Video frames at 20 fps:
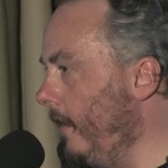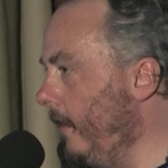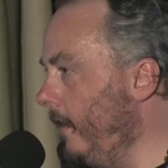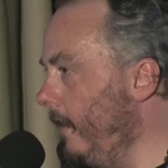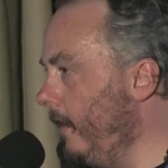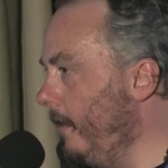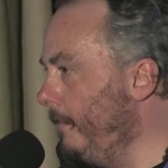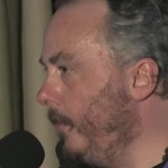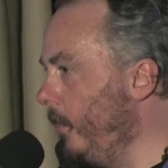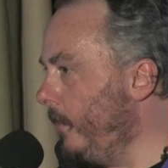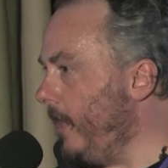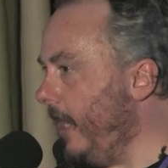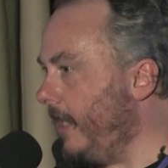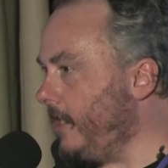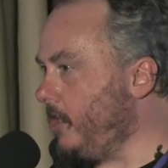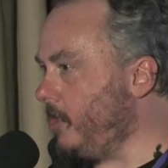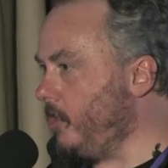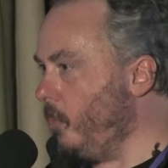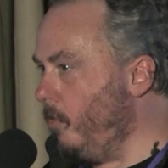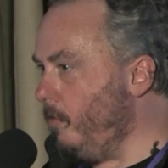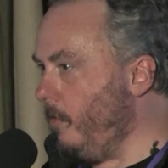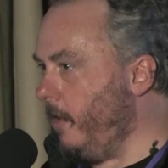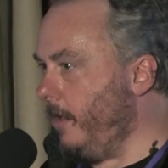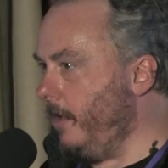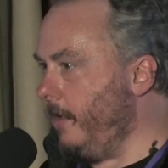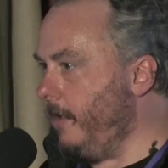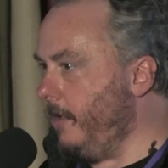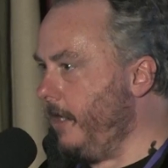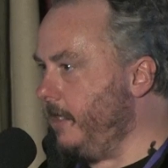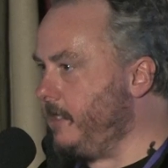But that's someone,
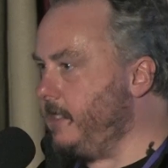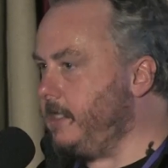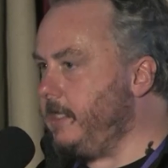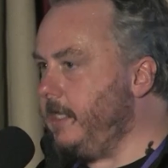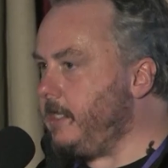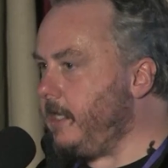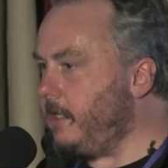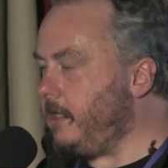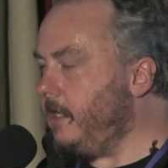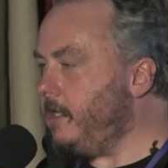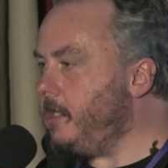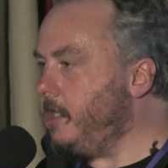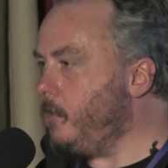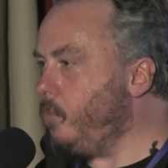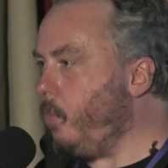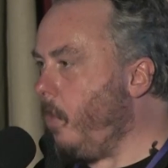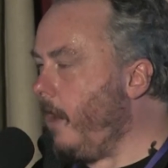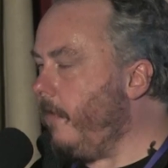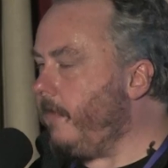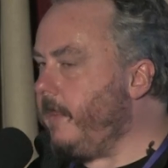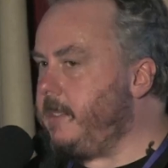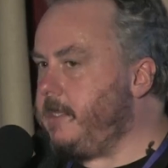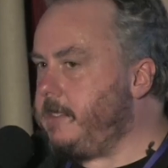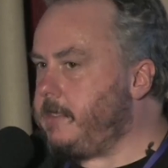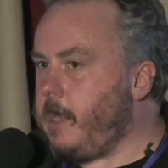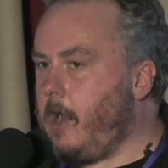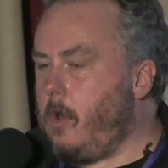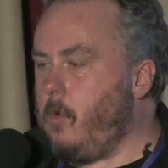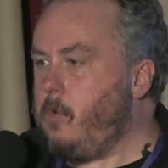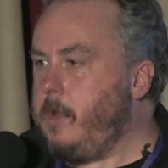this is our
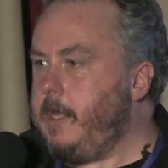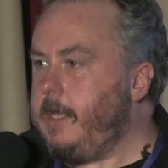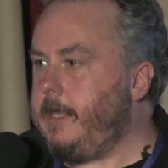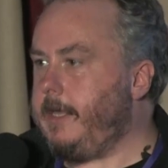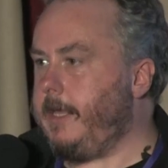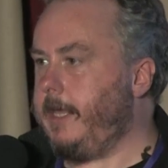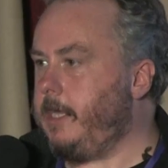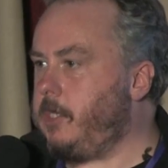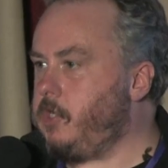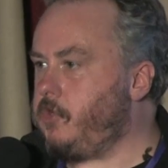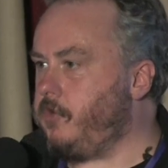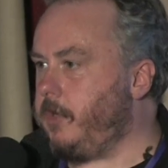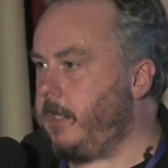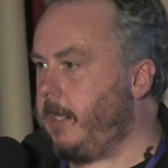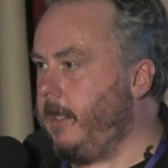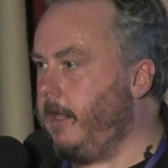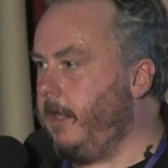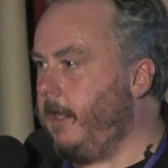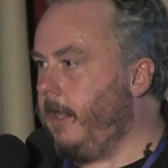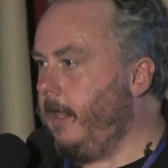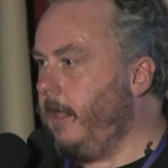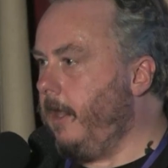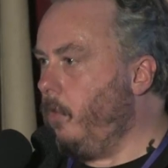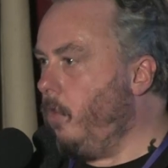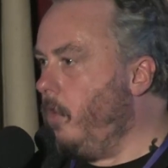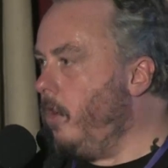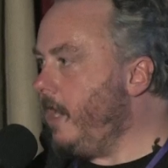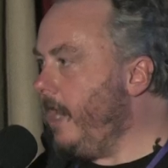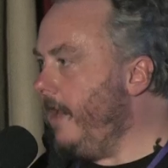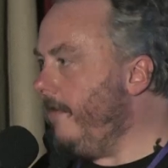real history. We're
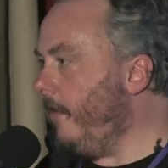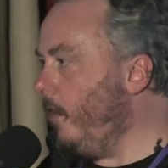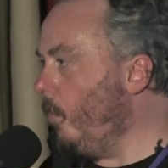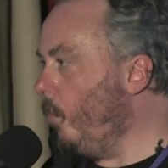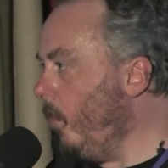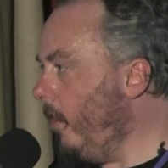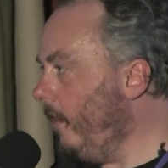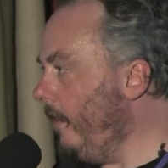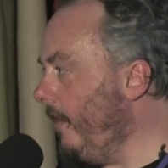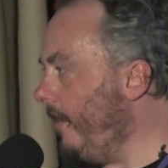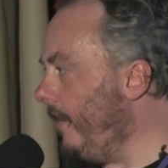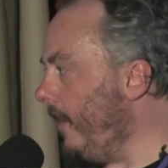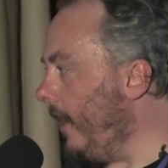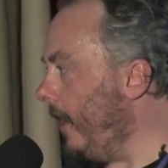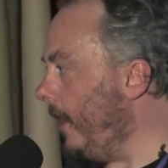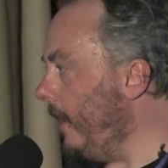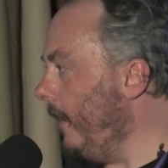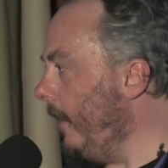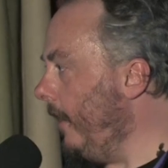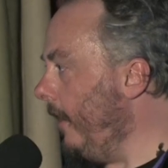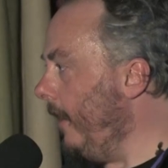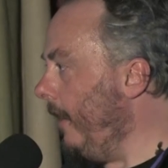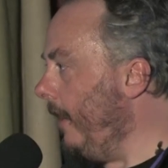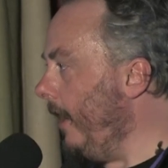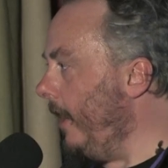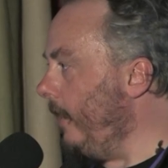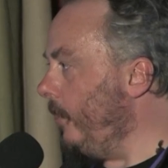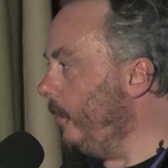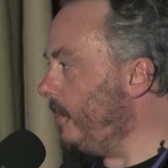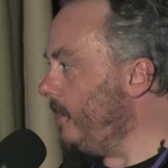given one thing, and you
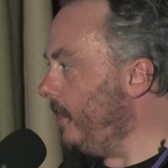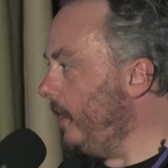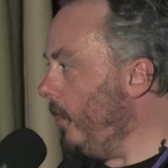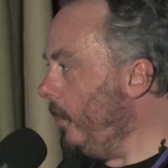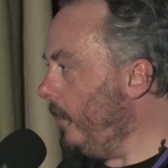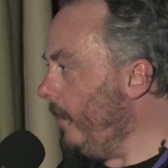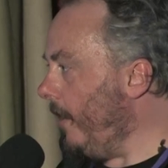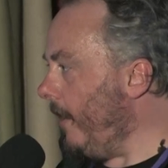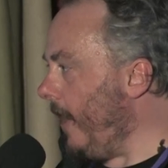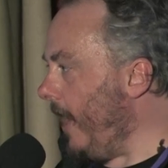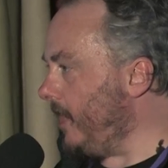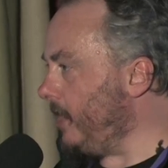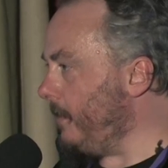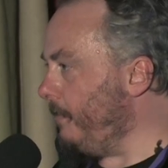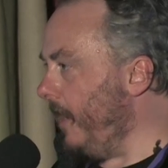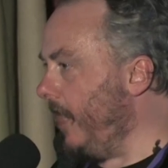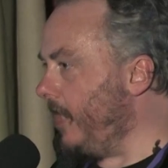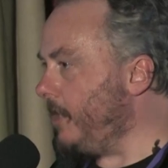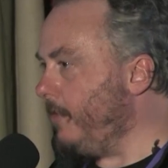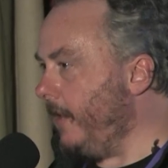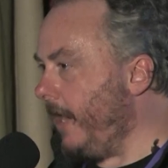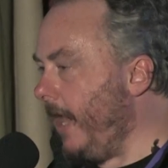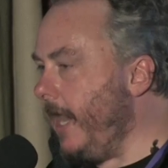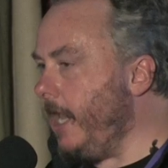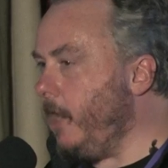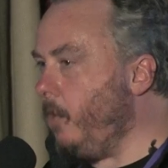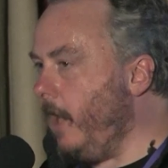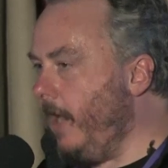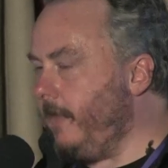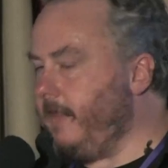see other aspects. But
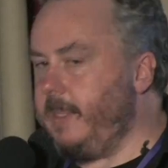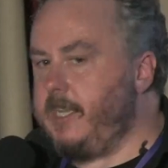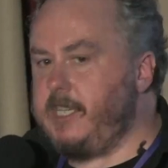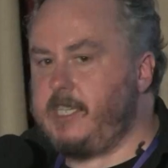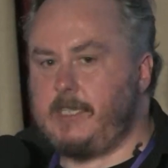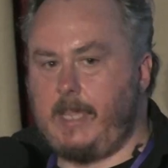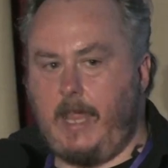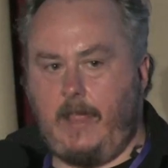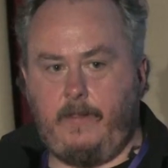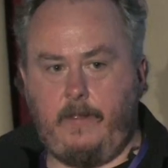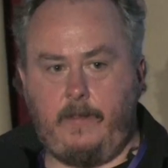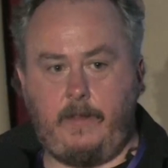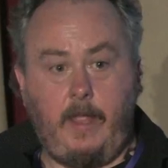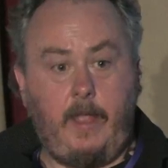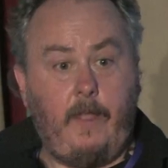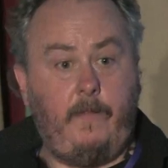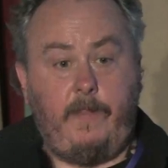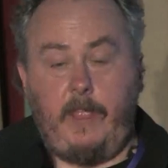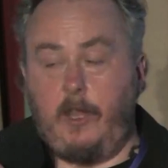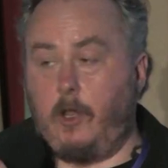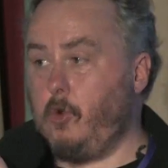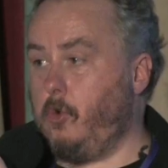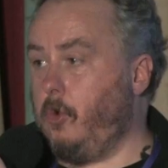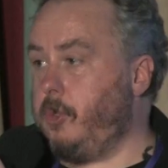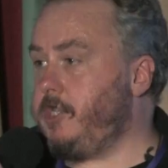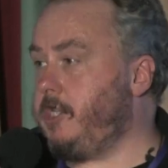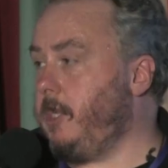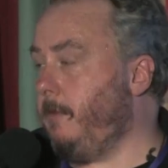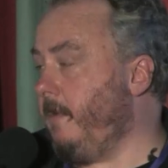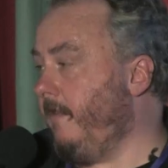anyway, they crushed the
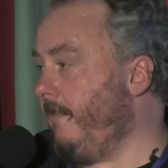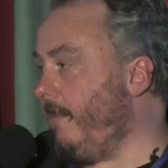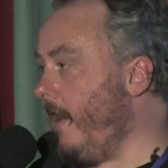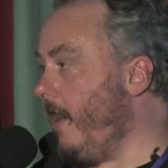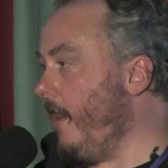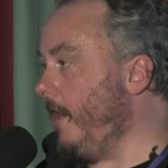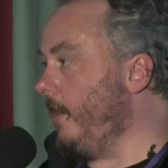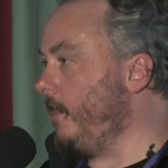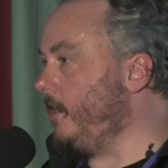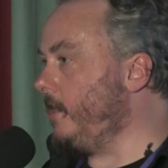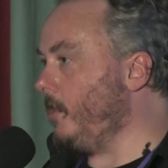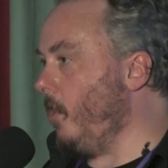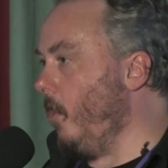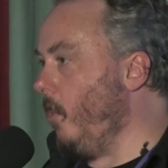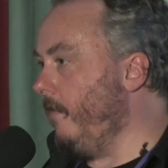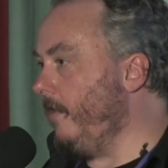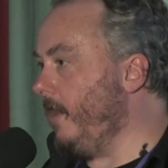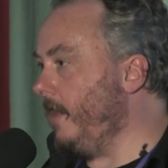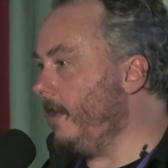Bavarian Soviet.